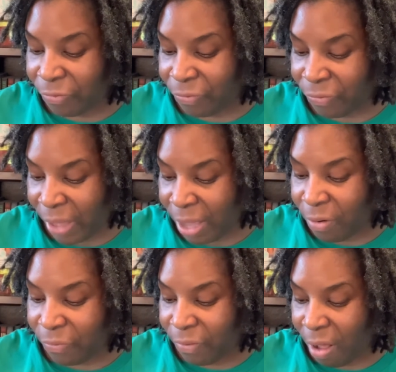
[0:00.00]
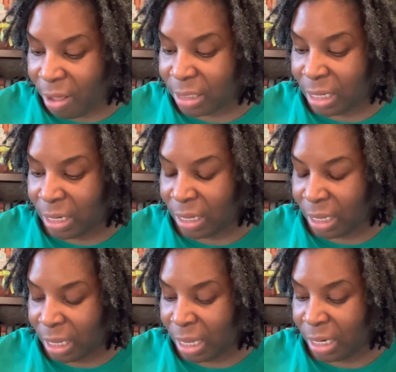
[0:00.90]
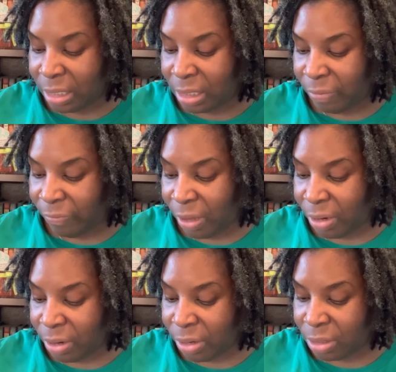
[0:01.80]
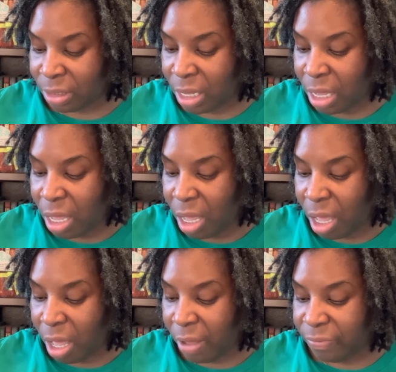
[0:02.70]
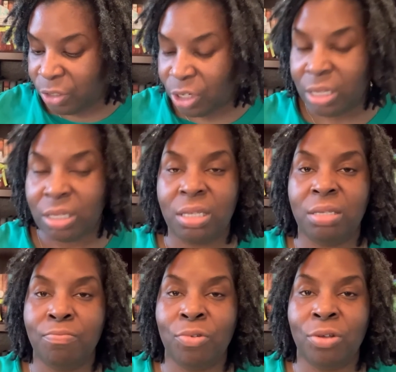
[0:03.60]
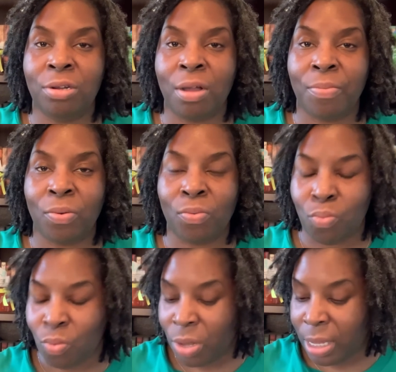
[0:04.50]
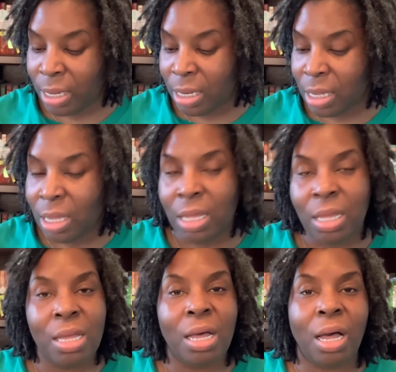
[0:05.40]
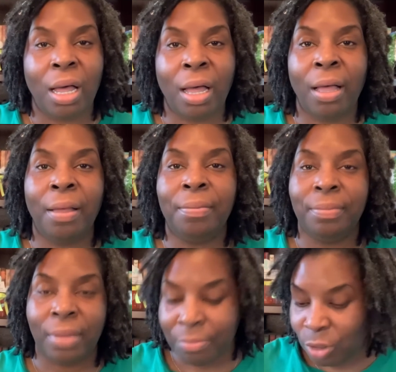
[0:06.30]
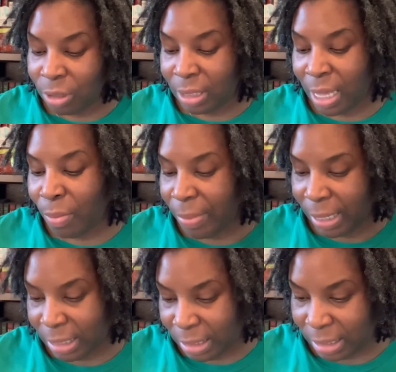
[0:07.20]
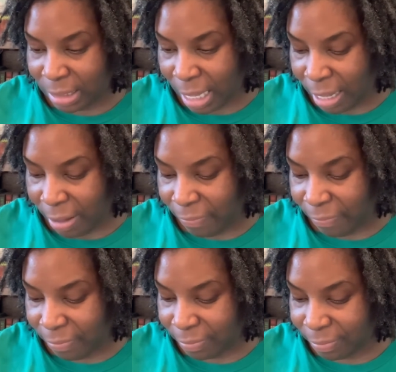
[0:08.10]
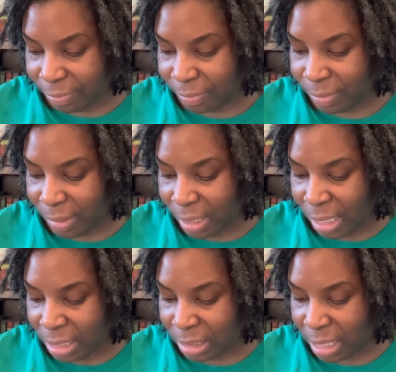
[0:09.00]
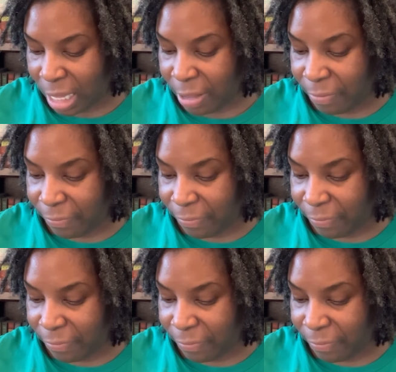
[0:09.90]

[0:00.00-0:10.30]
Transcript: Fatal Frost, and again, it's Defenders of Justice book number one. Um, I'm choosing that one because it's safe. It's safe.